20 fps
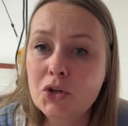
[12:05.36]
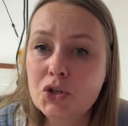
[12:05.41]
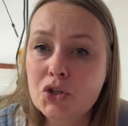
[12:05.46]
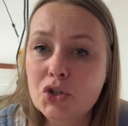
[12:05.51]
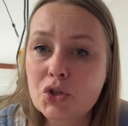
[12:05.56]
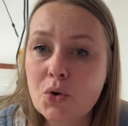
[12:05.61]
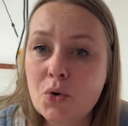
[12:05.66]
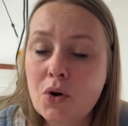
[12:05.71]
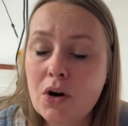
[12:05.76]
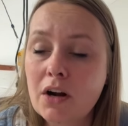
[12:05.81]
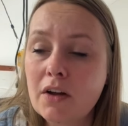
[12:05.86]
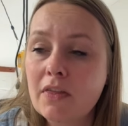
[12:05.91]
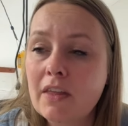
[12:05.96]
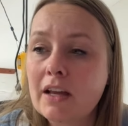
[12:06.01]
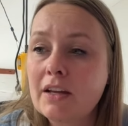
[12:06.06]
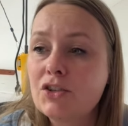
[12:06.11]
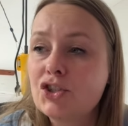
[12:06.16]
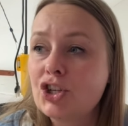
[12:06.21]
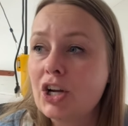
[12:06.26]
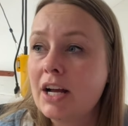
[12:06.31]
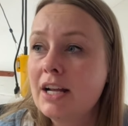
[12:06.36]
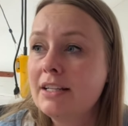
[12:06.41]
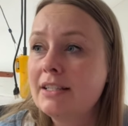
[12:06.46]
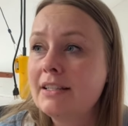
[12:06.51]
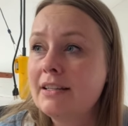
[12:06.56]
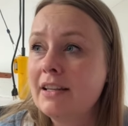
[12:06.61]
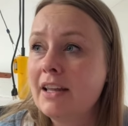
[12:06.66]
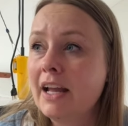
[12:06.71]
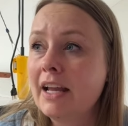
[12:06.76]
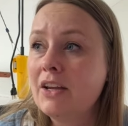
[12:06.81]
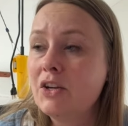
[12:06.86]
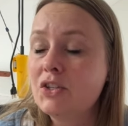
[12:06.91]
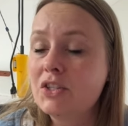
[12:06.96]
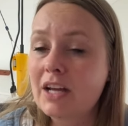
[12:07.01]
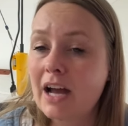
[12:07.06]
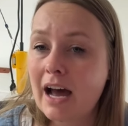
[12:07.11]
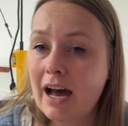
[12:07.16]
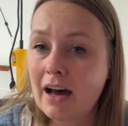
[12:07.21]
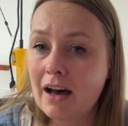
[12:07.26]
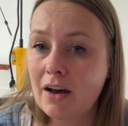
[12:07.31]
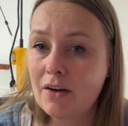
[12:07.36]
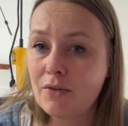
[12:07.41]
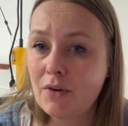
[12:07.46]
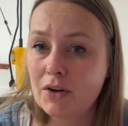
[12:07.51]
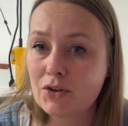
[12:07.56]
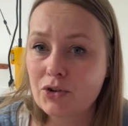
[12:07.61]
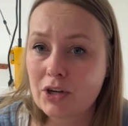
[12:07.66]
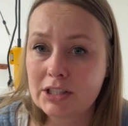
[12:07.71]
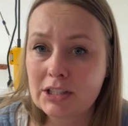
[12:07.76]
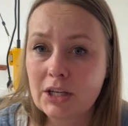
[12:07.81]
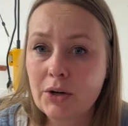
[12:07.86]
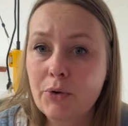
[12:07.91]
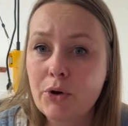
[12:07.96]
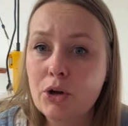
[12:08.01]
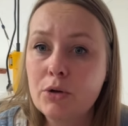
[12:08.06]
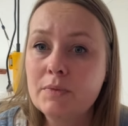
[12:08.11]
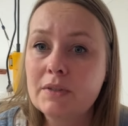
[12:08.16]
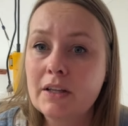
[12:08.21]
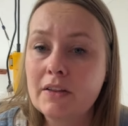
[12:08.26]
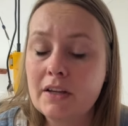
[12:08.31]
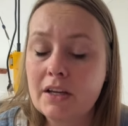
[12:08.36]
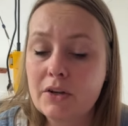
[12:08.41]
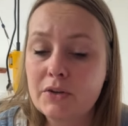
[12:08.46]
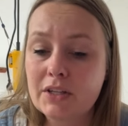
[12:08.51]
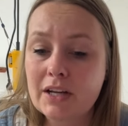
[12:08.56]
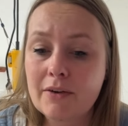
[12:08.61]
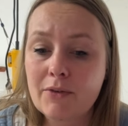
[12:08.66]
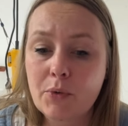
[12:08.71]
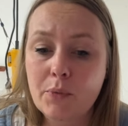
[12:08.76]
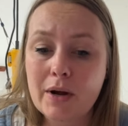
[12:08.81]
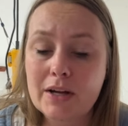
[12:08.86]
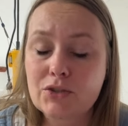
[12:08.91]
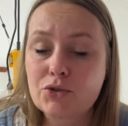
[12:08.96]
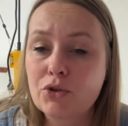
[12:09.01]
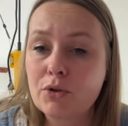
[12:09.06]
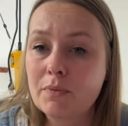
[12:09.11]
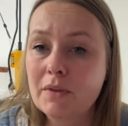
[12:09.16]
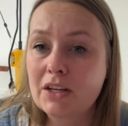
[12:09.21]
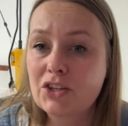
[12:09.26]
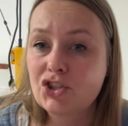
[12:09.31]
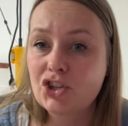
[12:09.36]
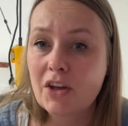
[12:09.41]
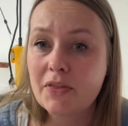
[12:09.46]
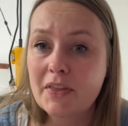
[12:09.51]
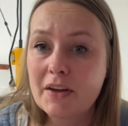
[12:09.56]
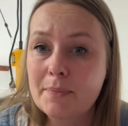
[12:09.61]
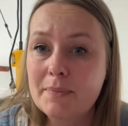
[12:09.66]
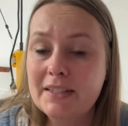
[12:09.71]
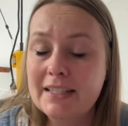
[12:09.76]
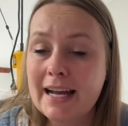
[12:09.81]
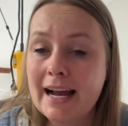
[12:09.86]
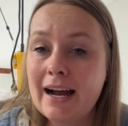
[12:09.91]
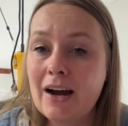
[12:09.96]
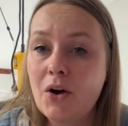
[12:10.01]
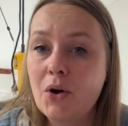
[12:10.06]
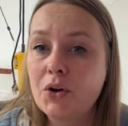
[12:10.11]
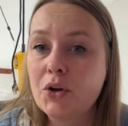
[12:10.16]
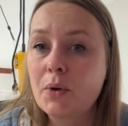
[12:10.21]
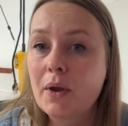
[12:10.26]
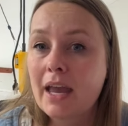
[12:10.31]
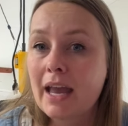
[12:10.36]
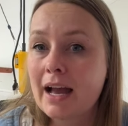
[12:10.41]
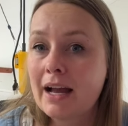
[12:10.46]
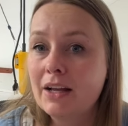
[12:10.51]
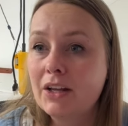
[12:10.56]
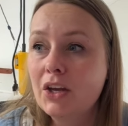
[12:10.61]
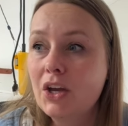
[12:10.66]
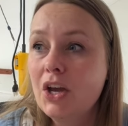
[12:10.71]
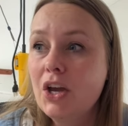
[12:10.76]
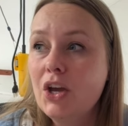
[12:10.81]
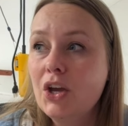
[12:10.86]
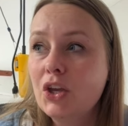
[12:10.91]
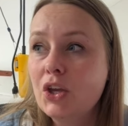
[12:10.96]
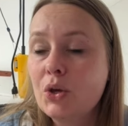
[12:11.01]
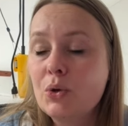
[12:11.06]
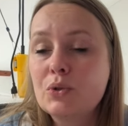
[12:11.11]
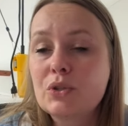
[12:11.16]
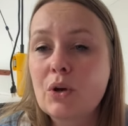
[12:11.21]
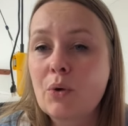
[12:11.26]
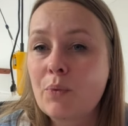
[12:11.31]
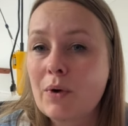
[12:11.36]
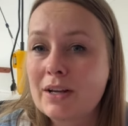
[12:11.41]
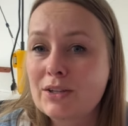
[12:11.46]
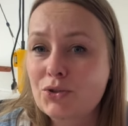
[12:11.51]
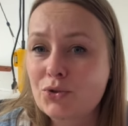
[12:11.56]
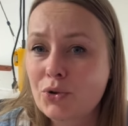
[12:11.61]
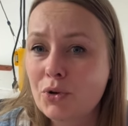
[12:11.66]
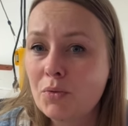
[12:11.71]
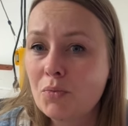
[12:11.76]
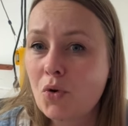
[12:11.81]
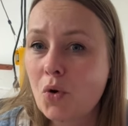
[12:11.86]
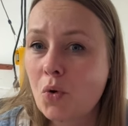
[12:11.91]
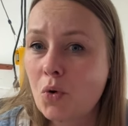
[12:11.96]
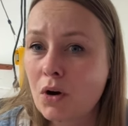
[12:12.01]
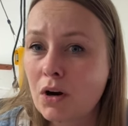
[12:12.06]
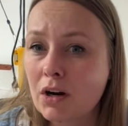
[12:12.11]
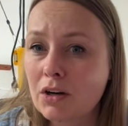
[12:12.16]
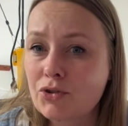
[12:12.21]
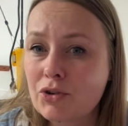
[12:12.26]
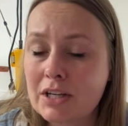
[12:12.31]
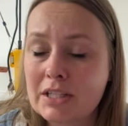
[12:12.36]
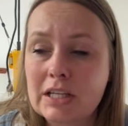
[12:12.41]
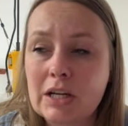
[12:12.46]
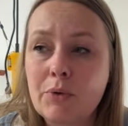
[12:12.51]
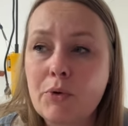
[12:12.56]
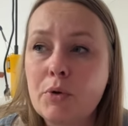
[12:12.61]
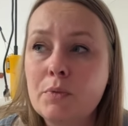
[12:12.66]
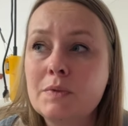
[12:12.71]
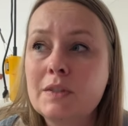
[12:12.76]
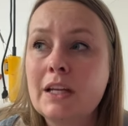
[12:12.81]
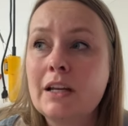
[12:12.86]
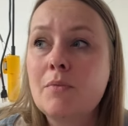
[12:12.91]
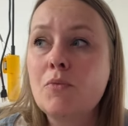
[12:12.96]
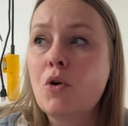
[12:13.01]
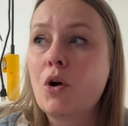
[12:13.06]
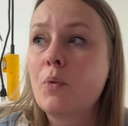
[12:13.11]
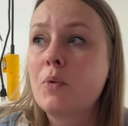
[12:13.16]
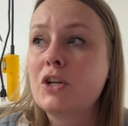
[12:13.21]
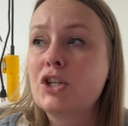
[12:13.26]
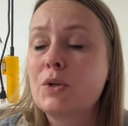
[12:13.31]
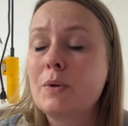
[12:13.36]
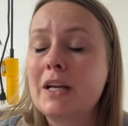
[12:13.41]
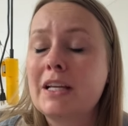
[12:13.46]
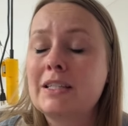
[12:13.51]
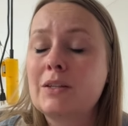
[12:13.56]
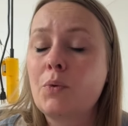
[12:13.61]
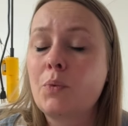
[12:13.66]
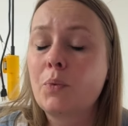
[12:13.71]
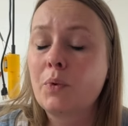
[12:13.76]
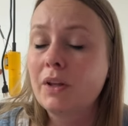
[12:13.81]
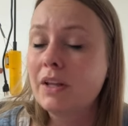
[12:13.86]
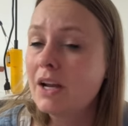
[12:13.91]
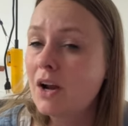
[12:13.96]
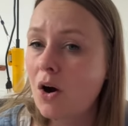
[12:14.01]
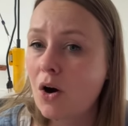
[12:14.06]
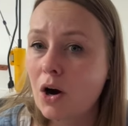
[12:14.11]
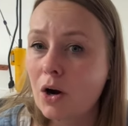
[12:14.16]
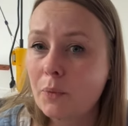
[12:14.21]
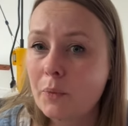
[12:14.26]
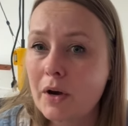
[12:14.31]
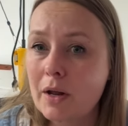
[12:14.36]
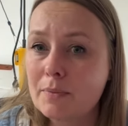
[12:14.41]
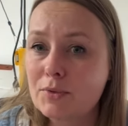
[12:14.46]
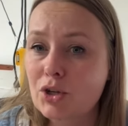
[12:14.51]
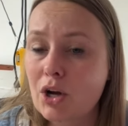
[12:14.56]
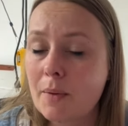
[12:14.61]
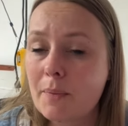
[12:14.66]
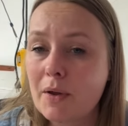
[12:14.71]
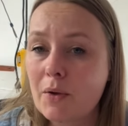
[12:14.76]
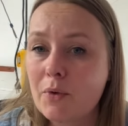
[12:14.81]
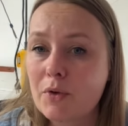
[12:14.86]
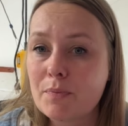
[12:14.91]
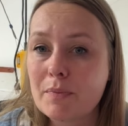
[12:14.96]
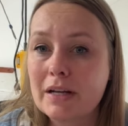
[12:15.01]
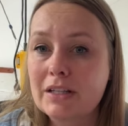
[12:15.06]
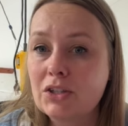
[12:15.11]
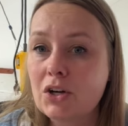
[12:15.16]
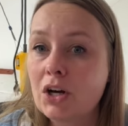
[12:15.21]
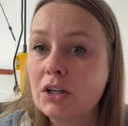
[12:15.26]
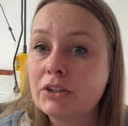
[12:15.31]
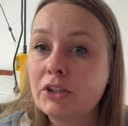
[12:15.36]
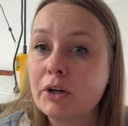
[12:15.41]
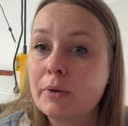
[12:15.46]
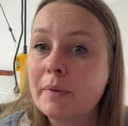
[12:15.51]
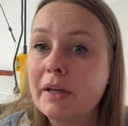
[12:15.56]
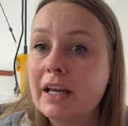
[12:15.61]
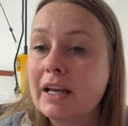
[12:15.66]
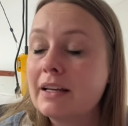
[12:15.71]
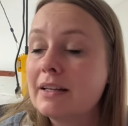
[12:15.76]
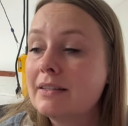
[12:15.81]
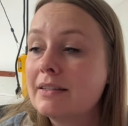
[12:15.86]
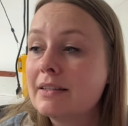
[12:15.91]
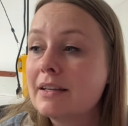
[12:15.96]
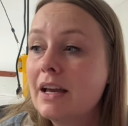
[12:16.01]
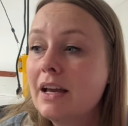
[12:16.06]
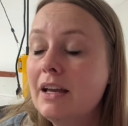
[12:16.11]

store, they shut, they used to have dressing rooms and they used to have a restroom. They shut them down. You can't use a restroom or dressing rooms anymore, which makes it really hard when I'm shopping with my toddler because